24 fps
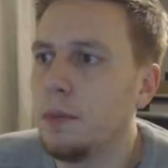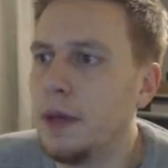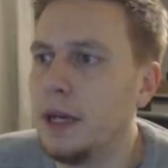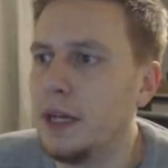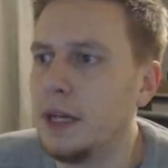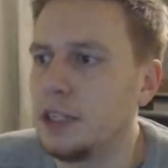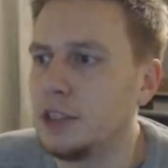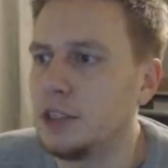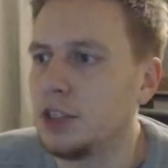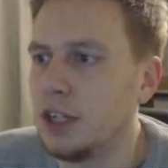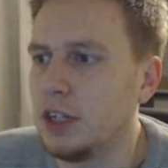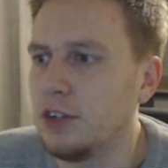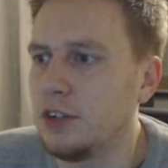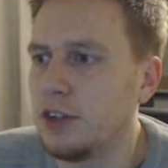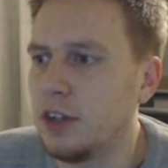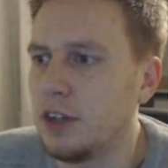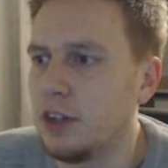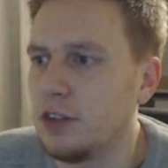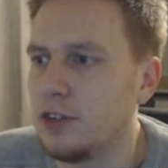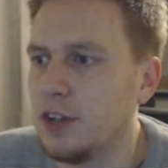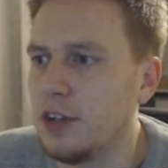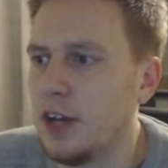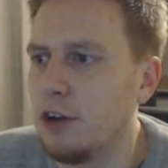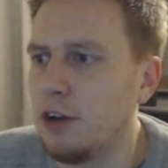Pitch is
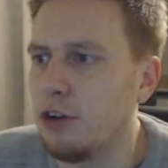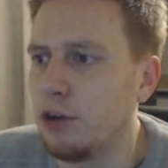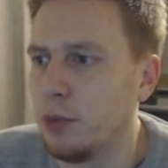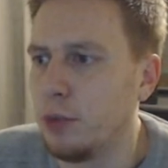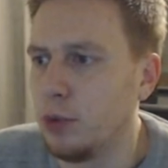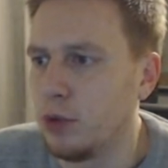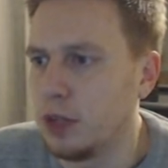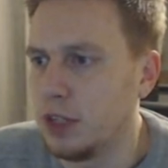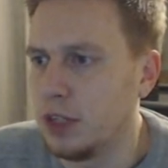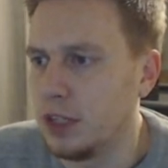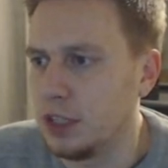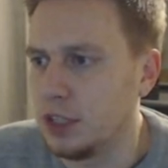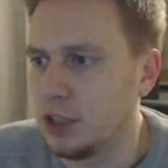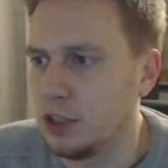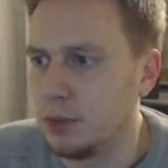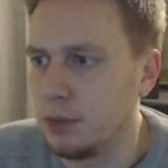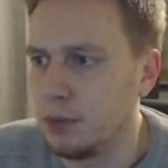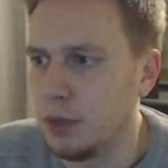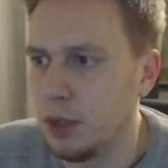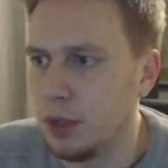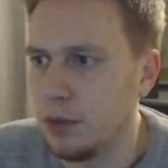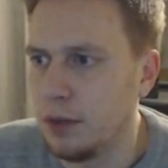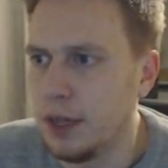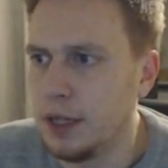in a terrible
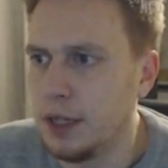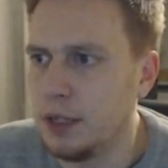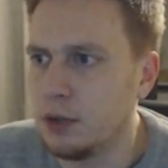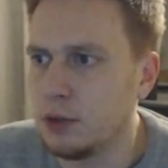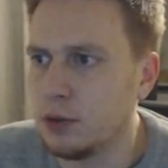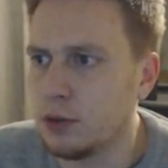condition, by the way.